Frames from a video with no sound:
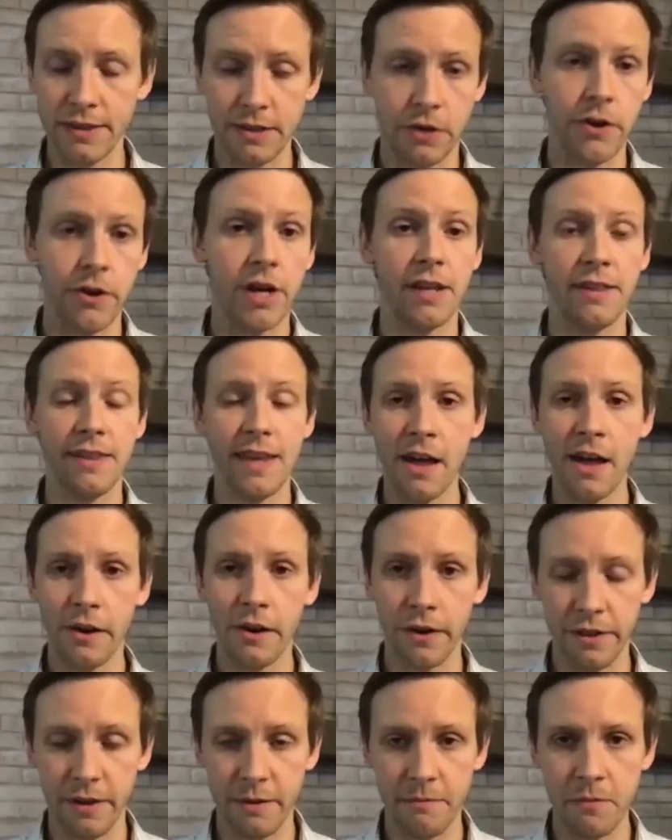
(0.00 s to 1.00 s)
creating the
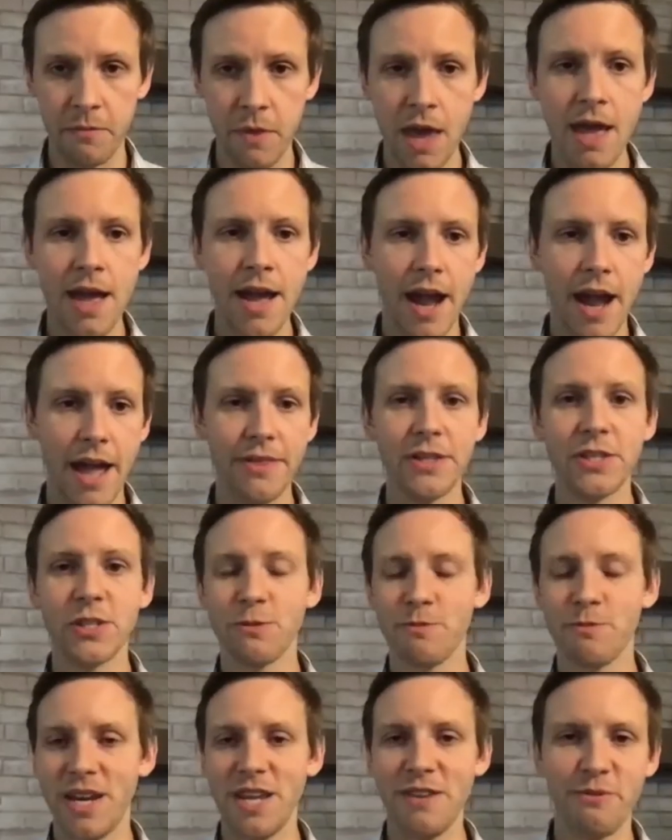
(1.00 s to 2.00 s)
algorithm and then
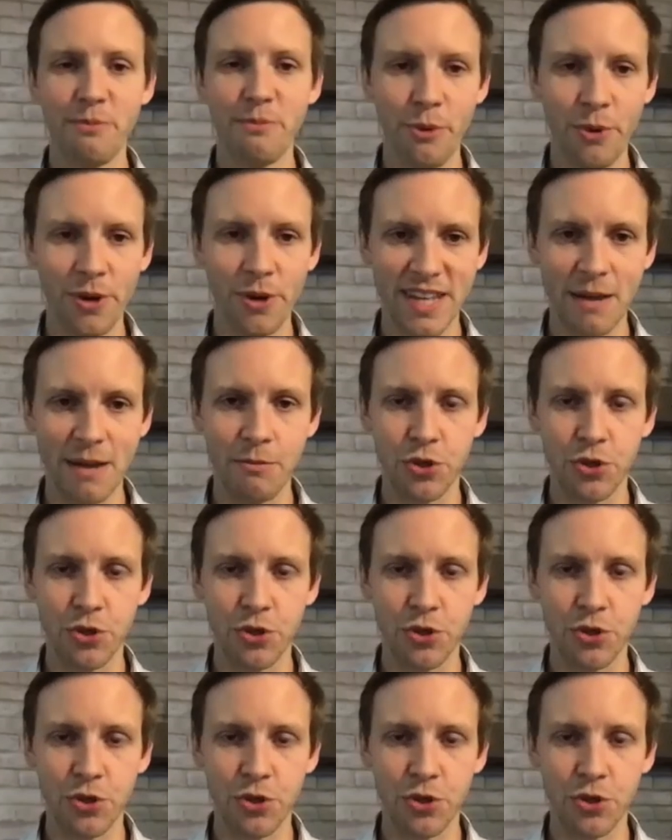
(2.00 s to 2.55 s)
spent even more time